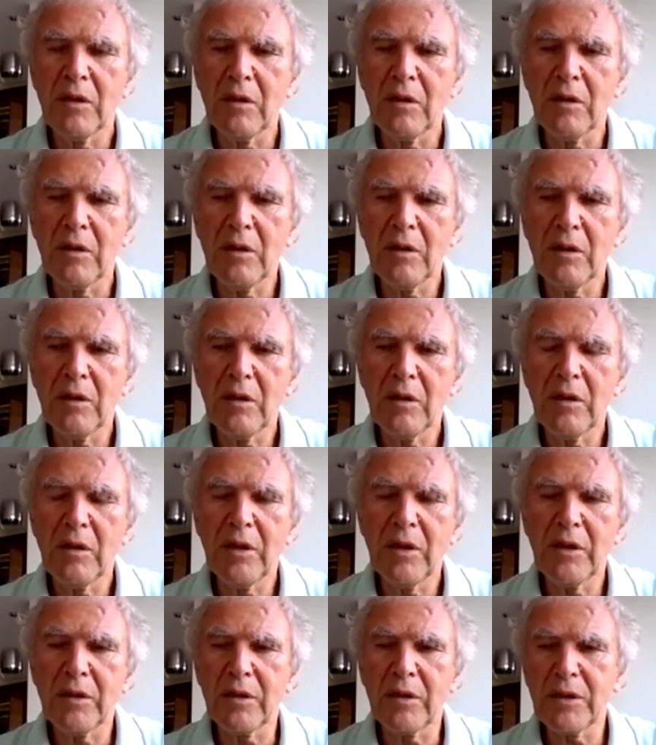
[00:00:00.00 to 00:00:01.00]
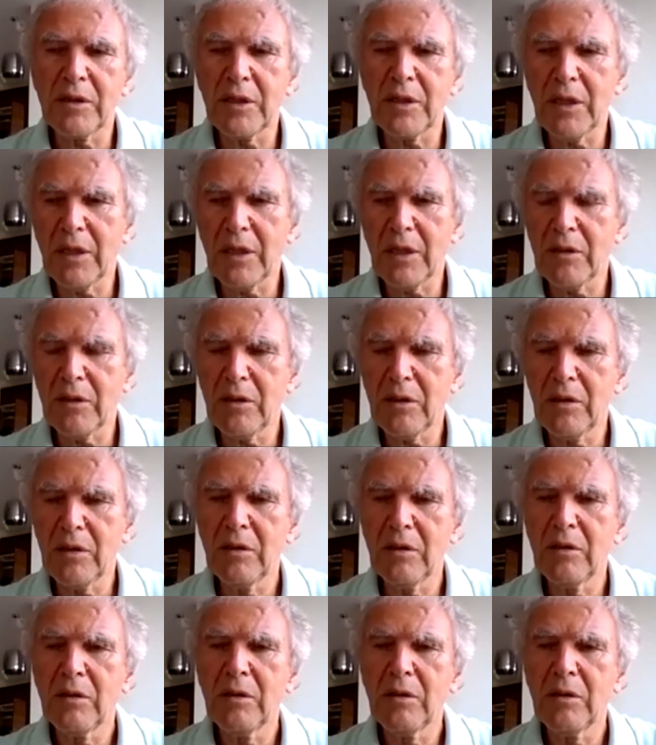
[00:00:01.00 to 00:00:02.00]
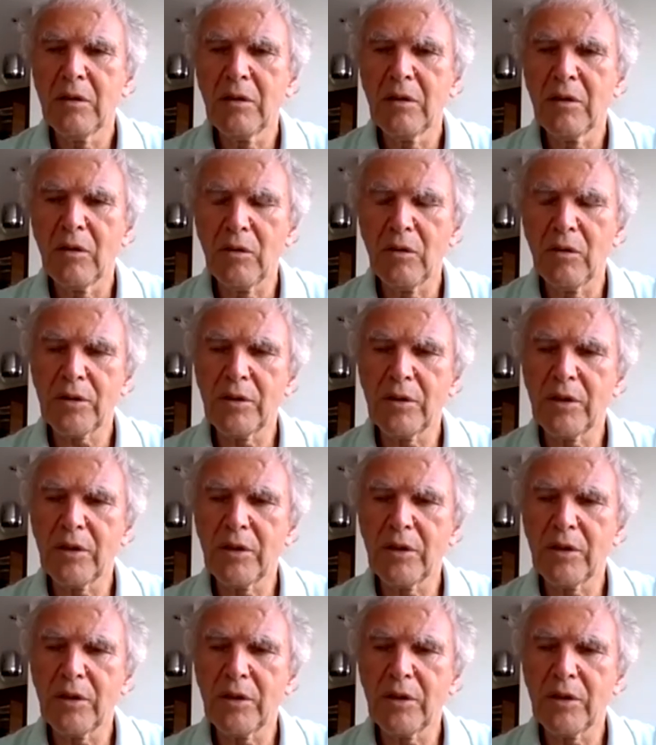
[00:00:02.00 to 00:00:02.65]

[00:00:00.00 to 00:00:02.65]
And the second, also